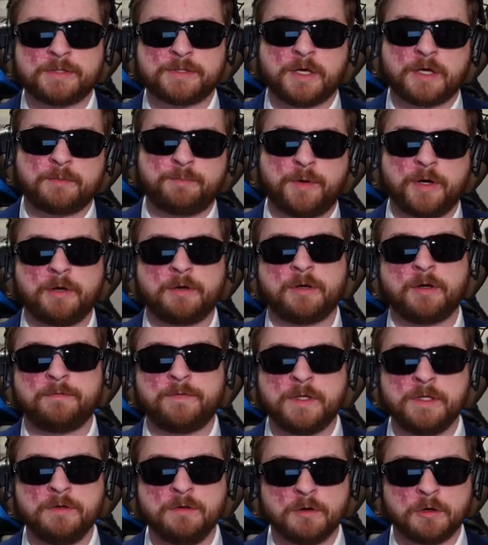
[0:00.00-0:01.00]
is not a part of
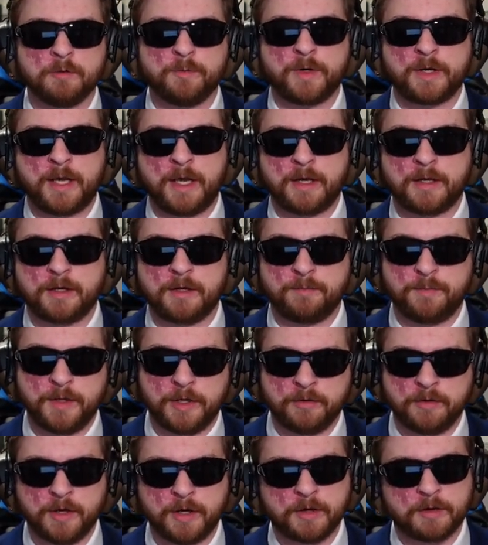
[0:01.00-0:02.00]
the normal Canada
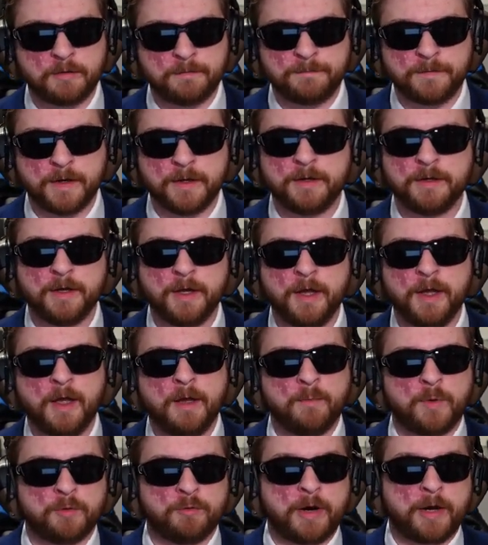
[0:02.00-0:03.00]
Periodical Fund,
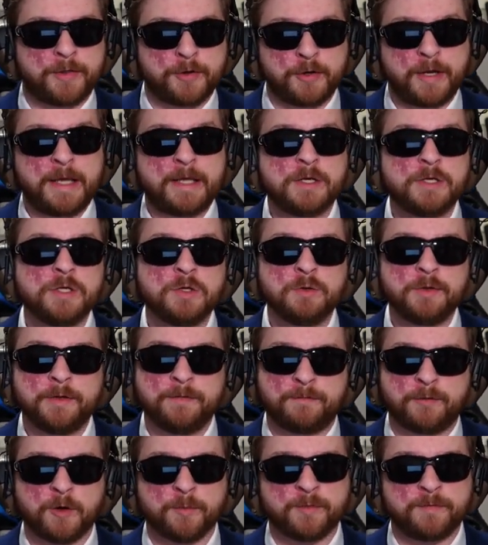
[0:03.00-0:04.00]
but rather a newly
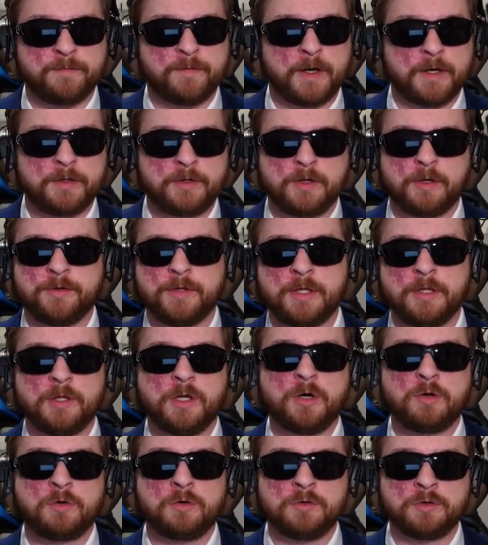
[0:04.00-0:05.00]
formed fund called the
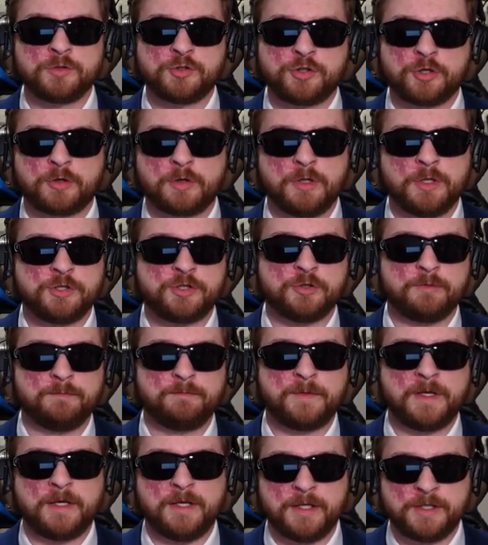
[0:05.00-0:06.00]
Local Journalism
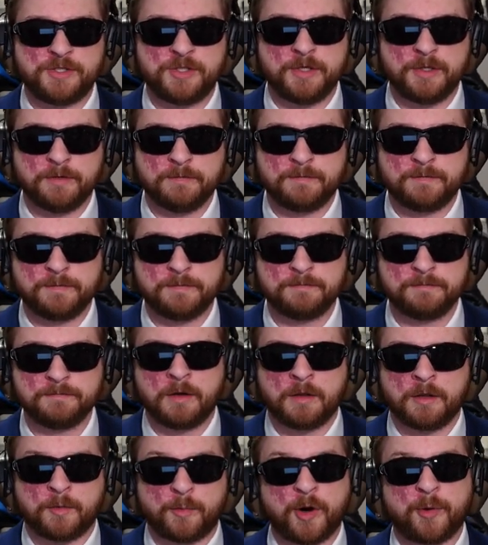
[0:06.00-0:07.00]
Initiative.
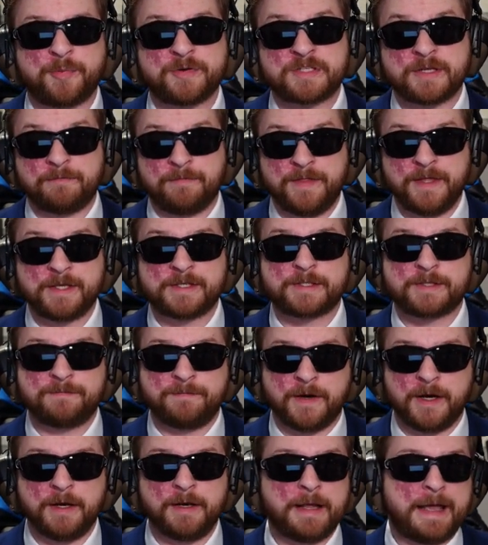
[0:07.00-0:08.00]
The purpose of this
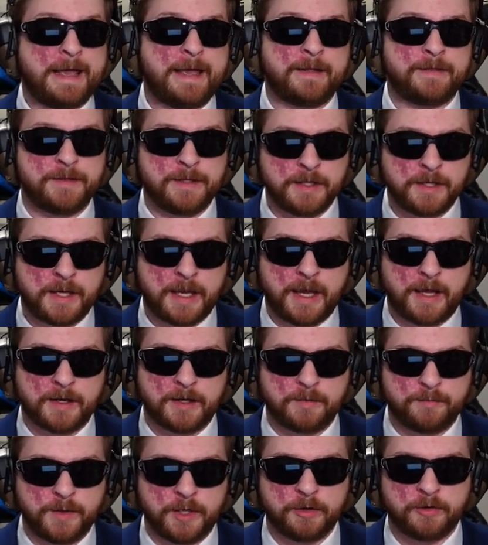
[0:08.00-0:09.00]
fund and the
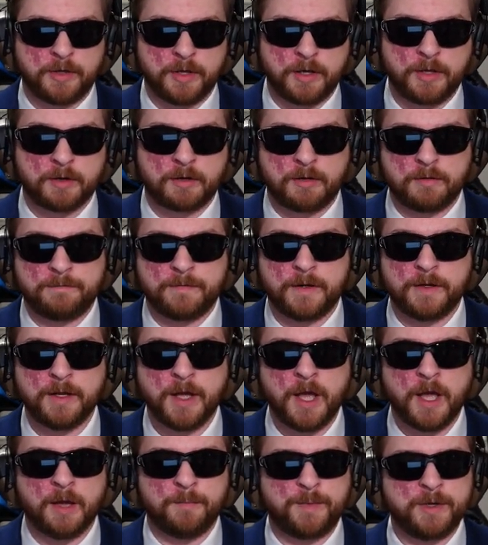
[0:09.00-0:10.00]
Canada Periodical Fund
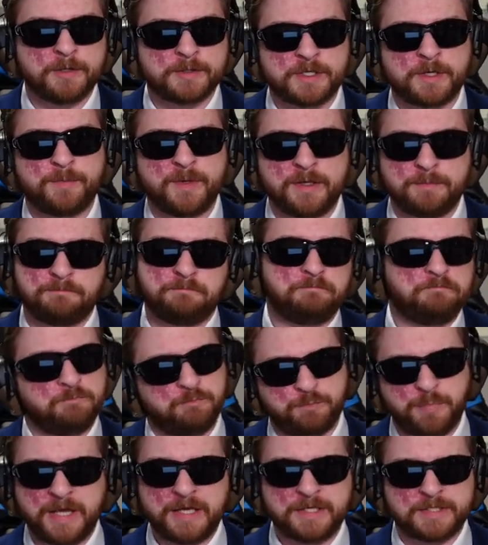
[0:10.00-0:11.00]
appears to be
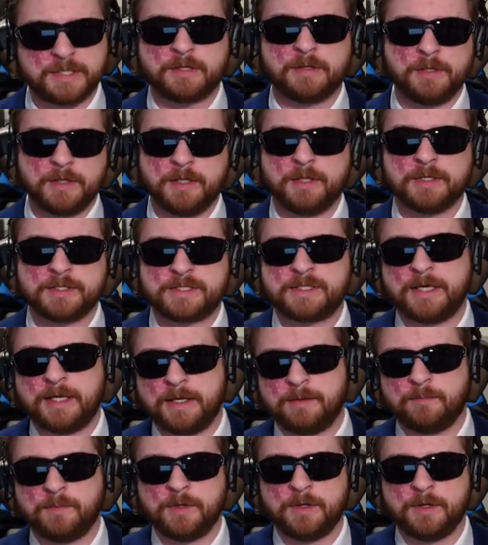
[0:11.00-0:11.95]
basically the same.